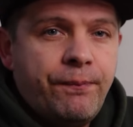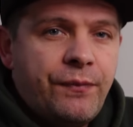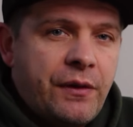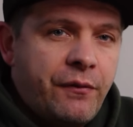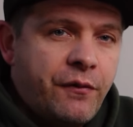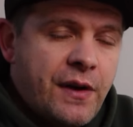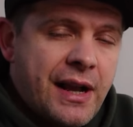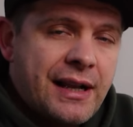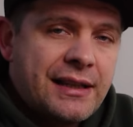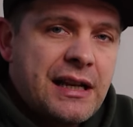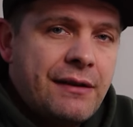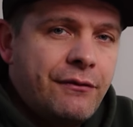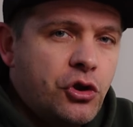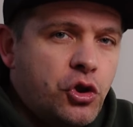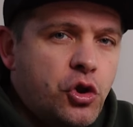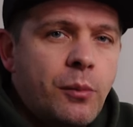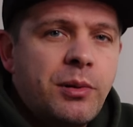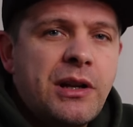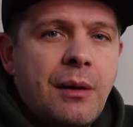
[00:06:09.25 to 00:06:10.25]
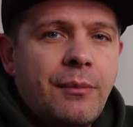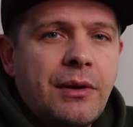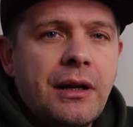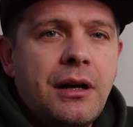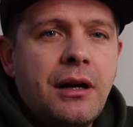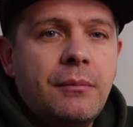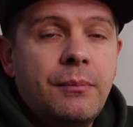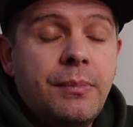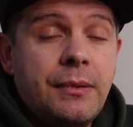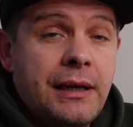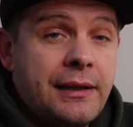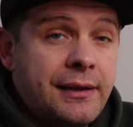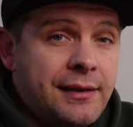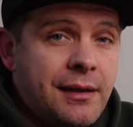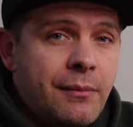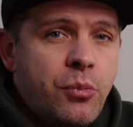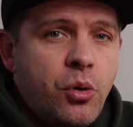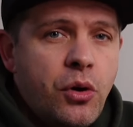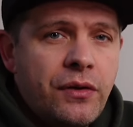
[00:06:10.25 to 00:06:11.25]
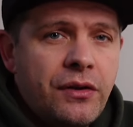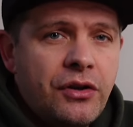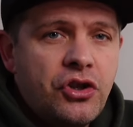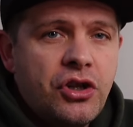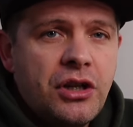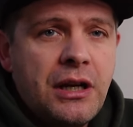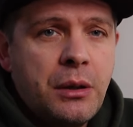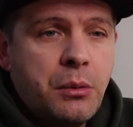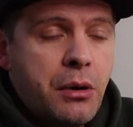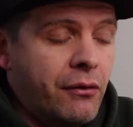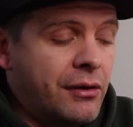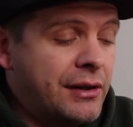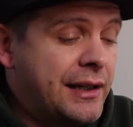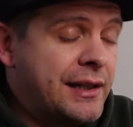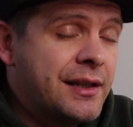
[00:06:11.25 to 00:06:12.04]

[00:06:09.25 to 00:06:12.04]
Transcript: In fact, I have a job coming up at some point this year where I need